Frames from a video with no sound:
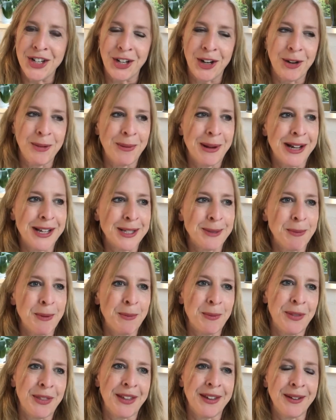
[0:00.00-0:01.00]
my
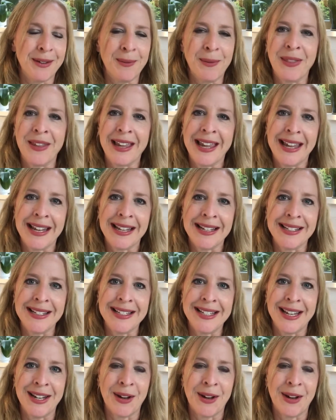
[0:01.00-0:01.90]
husband with the kids,